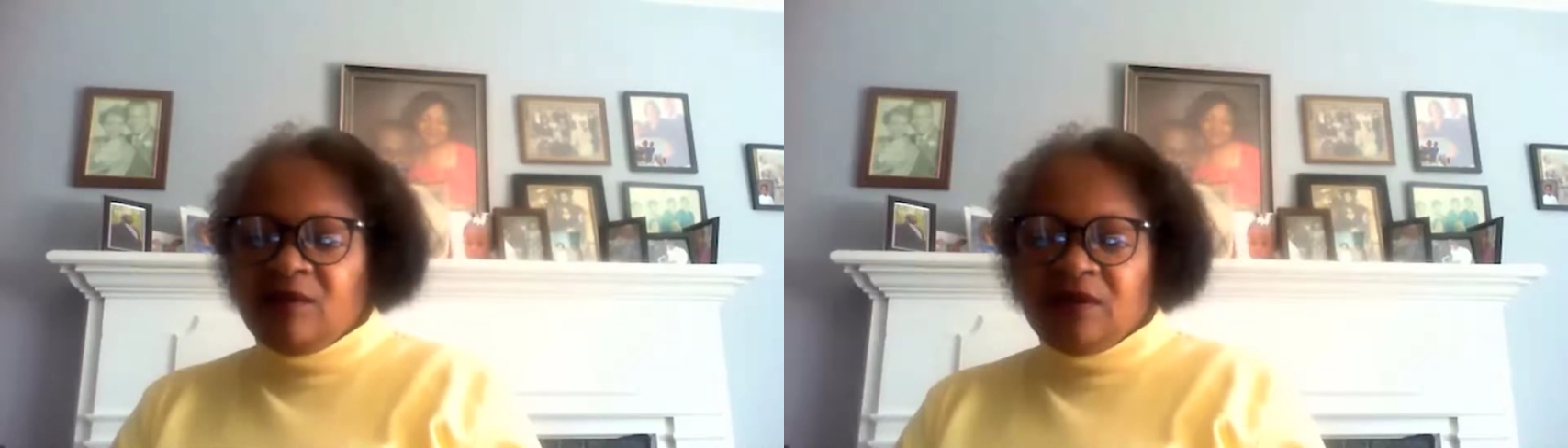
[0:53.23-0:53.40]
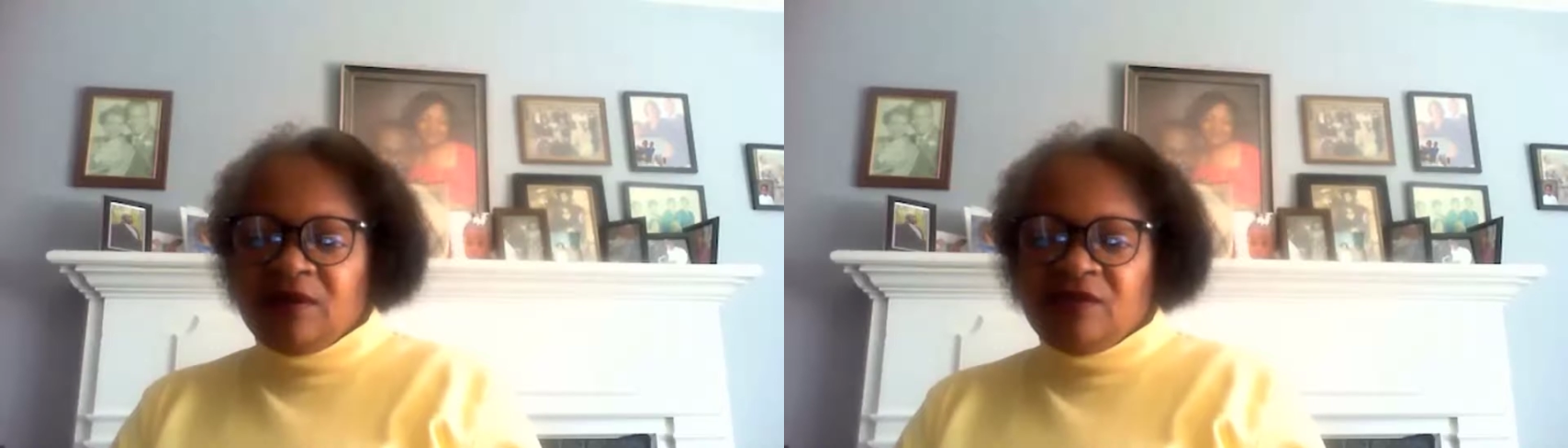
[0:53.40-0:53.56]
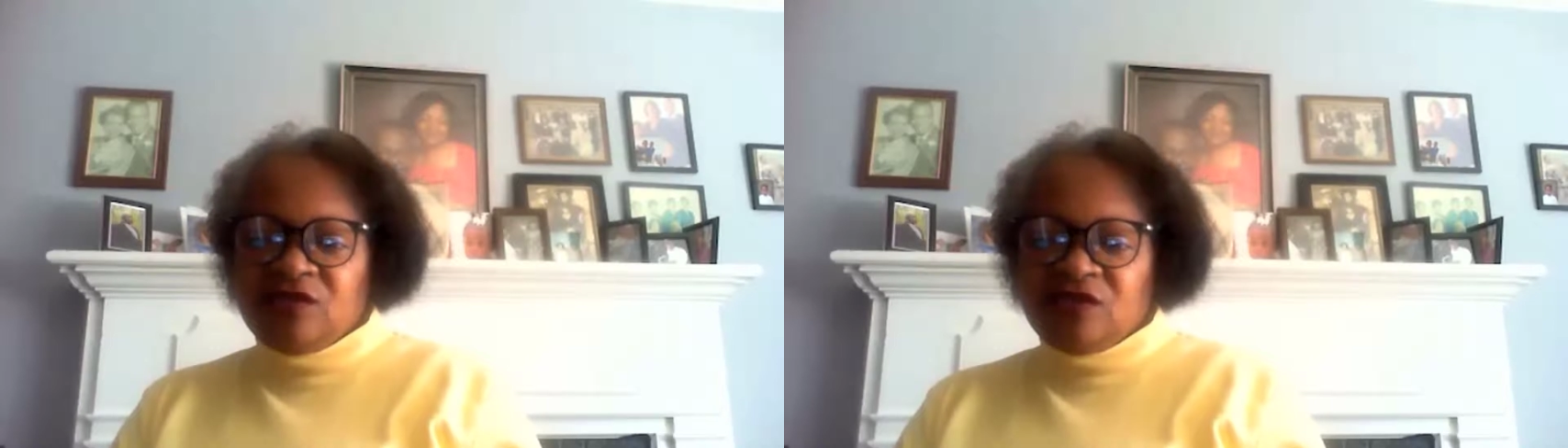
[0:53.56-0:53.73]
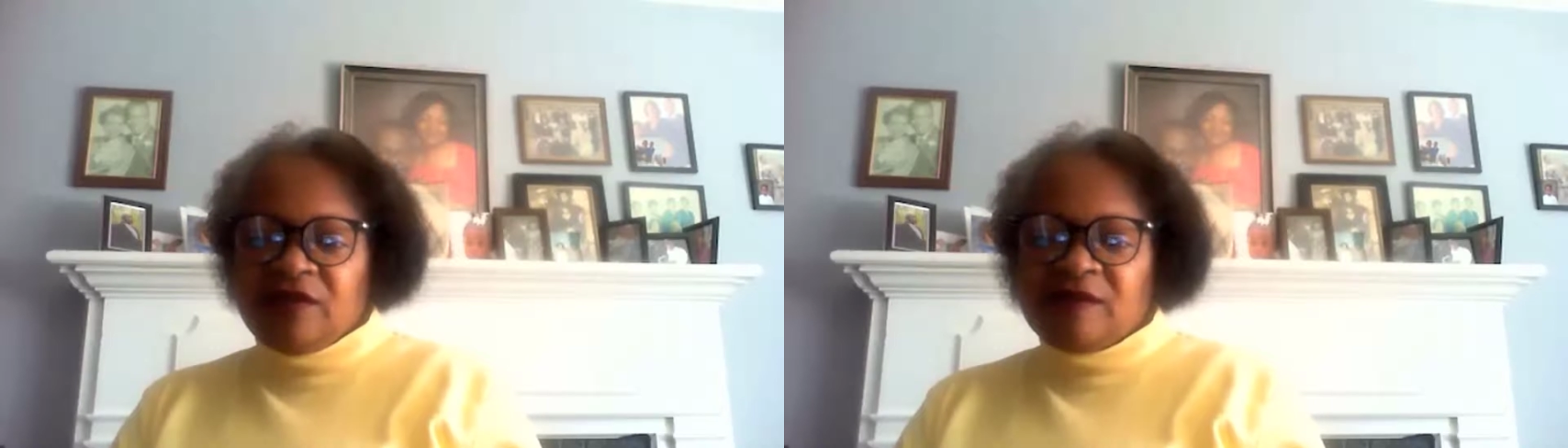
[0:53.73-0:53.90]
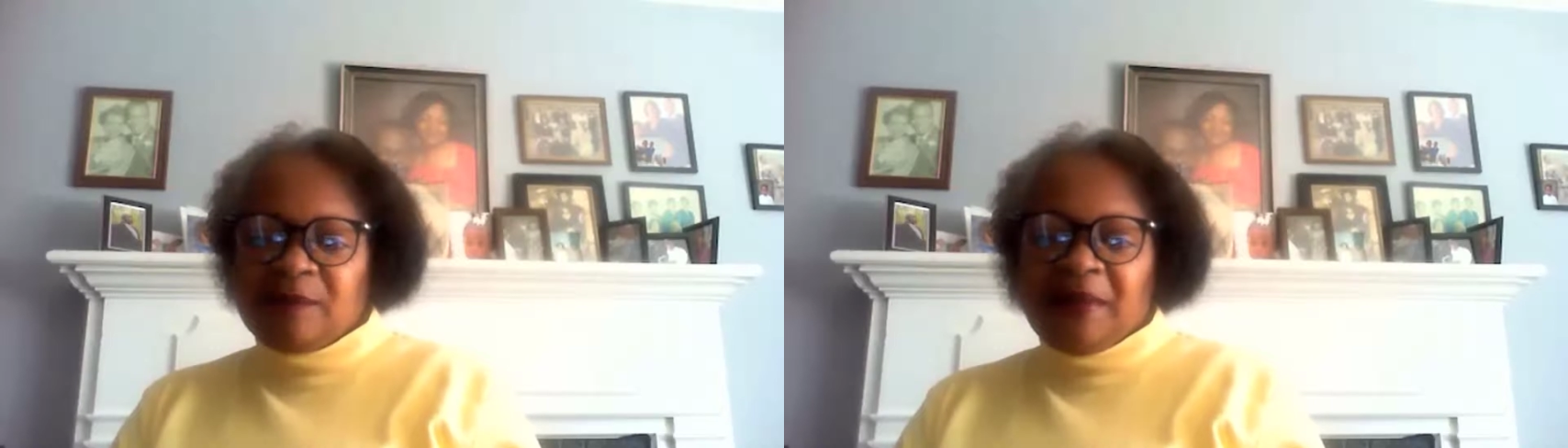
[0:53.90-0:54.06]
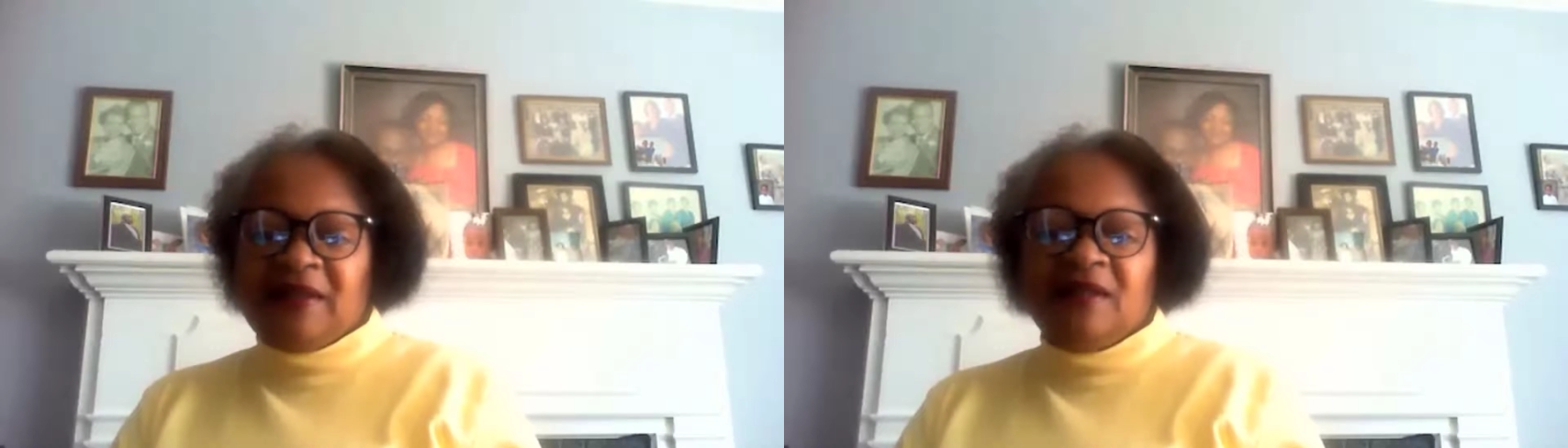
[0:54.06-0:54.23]
would
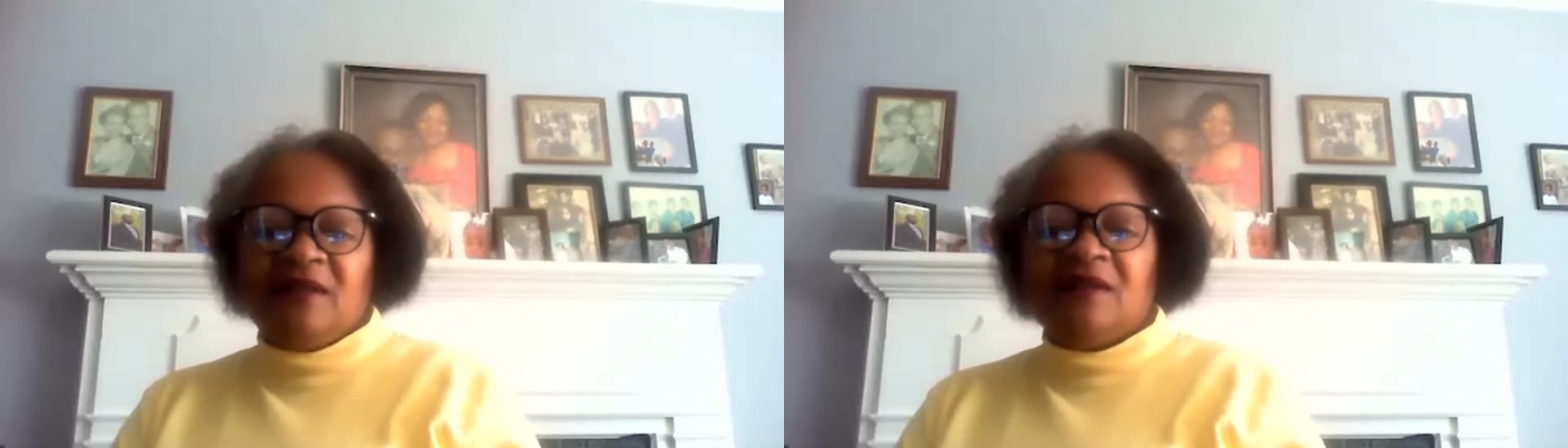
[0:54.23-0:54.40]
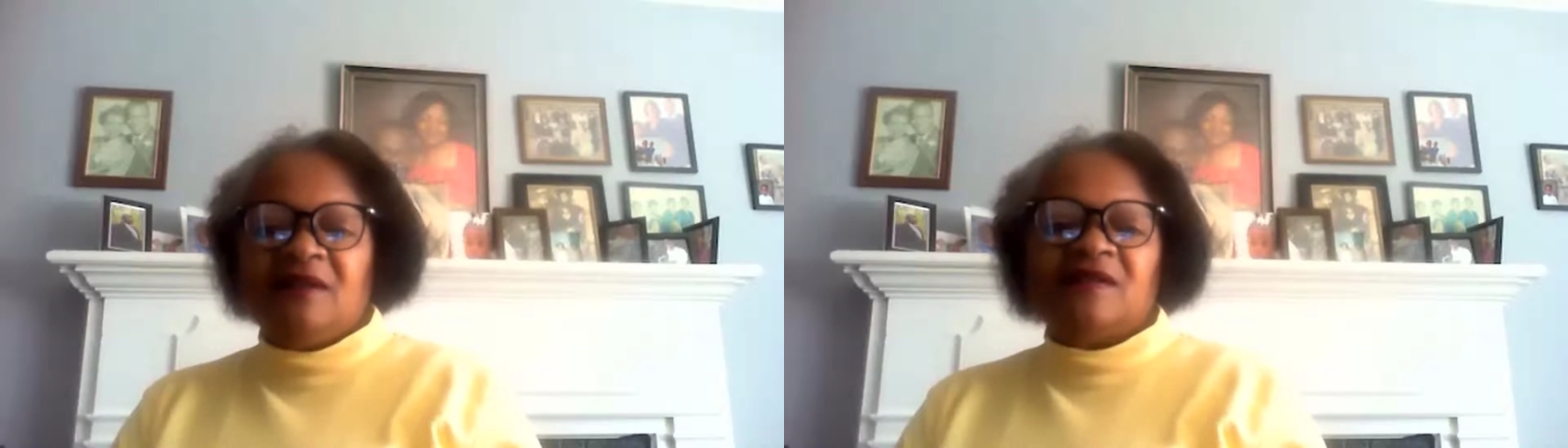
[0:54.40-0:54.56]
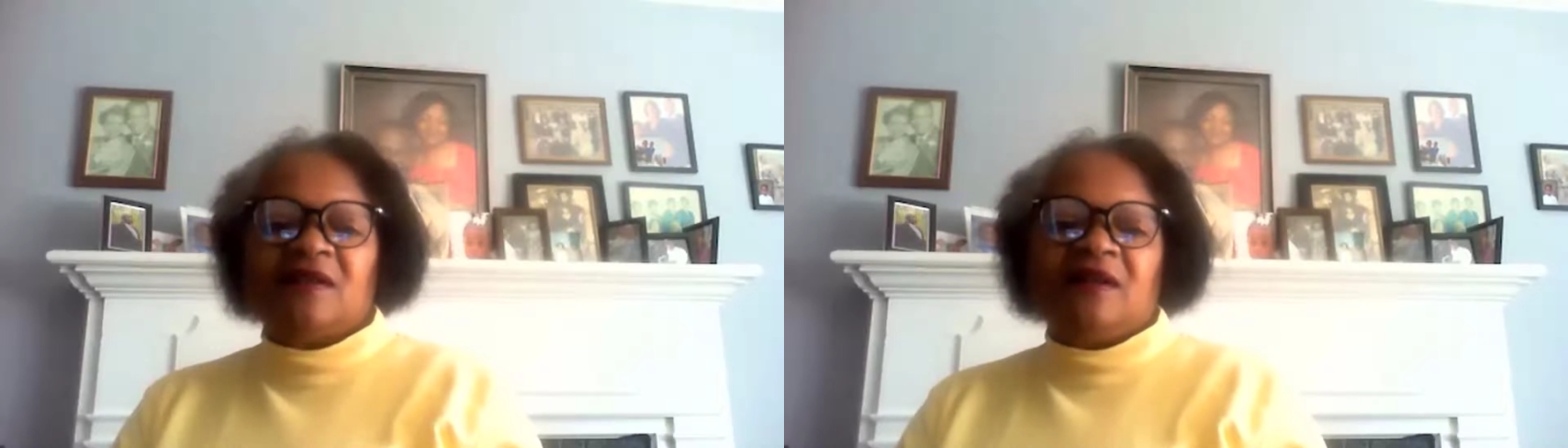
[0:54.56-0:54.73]
stress my kidneys,